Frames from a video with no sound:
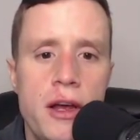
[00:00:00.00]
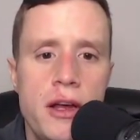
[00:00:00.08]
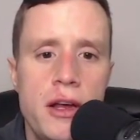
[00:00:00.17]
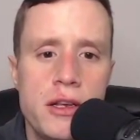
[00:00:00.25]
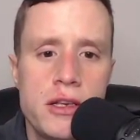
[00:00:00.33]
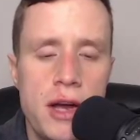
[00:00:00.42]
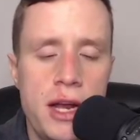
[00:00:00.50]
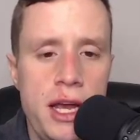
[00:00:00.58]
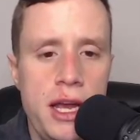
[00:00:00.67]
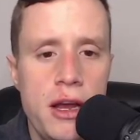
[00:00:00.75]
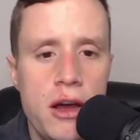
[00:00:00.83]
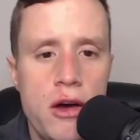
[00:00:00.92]
So I
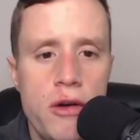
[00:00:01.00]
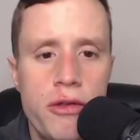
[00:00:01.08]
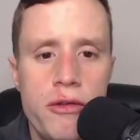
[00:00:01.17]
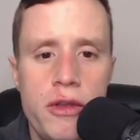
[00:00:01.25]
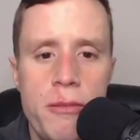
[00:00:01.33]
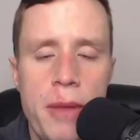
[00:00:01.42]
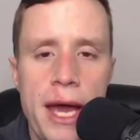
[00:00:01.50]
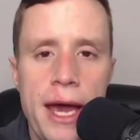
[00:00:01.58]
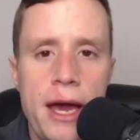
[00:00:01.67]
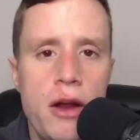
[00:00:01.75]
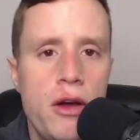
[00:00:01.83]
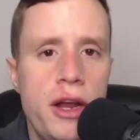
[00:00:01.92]
need to go through the
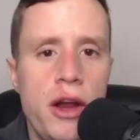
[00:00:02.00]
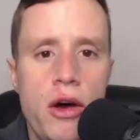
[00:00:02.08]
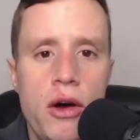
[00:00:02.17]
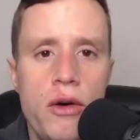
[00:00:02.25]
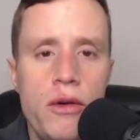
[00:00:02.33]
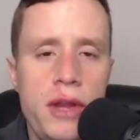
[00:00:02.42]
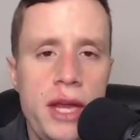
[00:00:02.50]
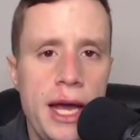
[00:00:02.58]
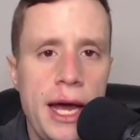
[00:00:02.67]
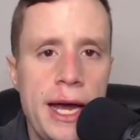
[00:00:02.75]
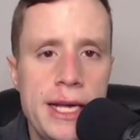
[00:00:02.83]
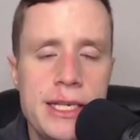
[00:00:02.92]
panel and only
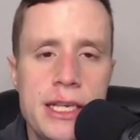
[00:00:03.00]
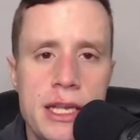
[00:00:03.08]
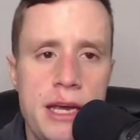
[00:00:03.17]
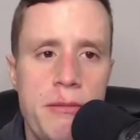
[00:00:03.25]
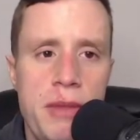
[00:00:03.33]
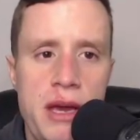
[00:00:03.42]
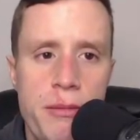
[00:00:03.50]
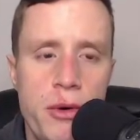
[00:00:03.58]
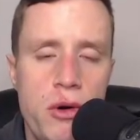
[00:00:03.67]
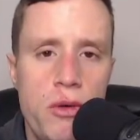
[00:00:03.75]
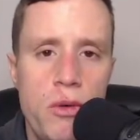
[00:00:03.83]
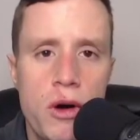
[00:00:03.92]
isolate
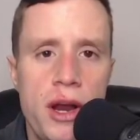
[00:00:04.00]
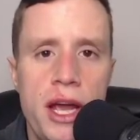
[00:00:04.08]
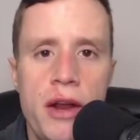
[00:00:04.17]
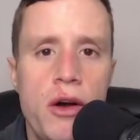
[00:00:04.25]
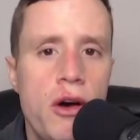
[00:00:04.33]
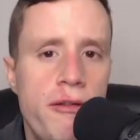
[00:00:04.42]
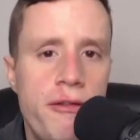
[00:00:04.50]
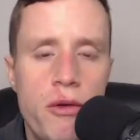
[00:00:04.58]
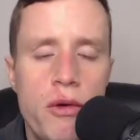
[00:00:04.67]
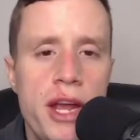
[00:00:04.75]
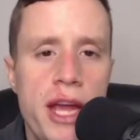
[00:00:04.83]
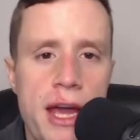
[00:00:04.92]
people who were in all
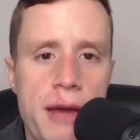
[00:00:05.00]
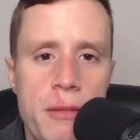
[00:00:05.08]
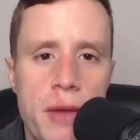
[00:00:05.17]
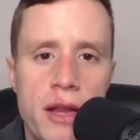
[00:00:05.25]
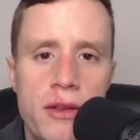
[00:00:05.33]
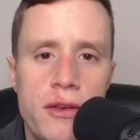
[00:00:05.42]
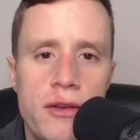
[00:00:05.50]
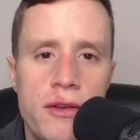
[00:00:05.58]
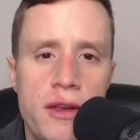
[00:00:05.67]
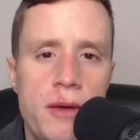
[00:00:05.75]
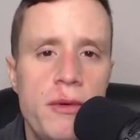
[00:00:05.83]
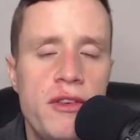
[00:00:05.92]
48 months,
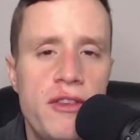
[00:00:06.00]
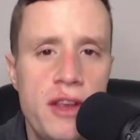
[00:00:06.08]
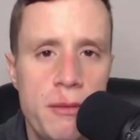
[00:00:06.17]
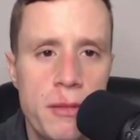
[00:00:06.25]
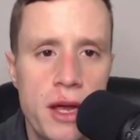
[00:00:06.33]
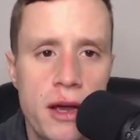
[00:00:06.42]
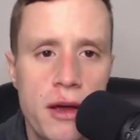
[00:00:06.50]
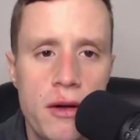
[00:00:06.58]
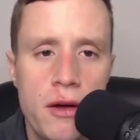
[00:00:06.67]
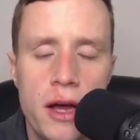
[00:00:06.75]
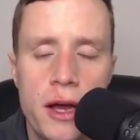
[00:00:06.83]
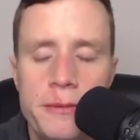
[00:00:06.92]
it would seem like,
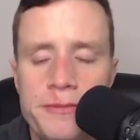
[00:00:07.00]
okay?